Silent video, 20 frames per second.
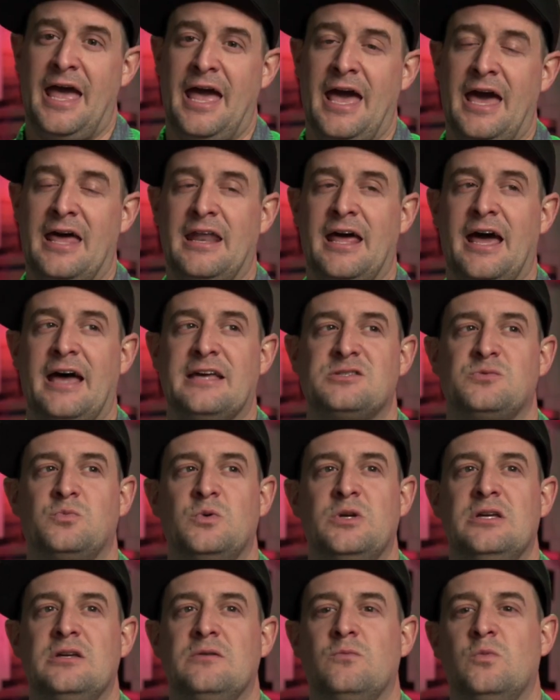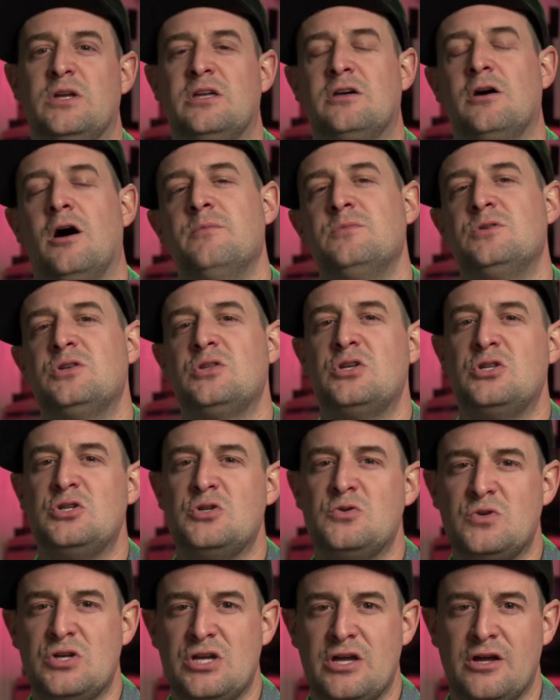And as we we come to the
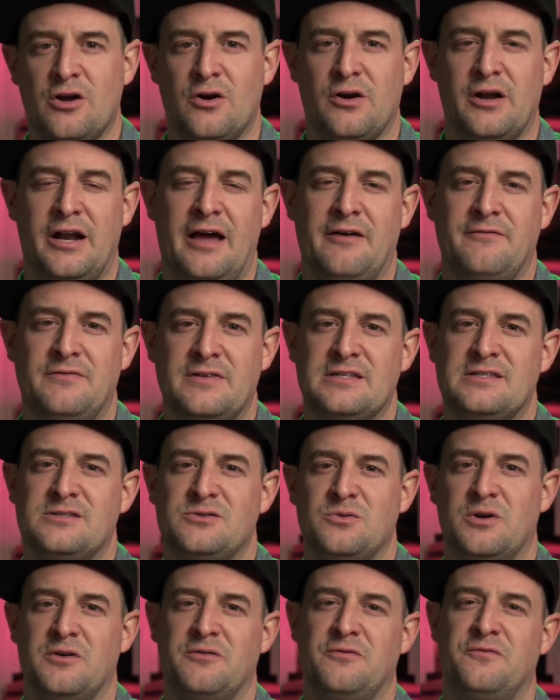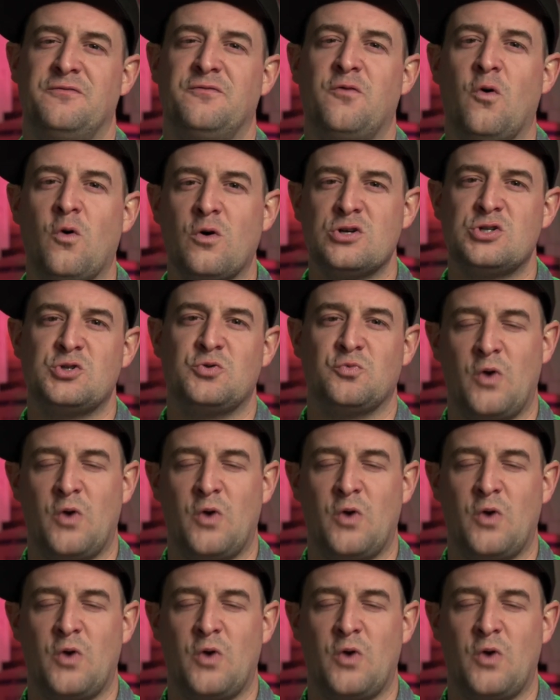new year and have this sort of forced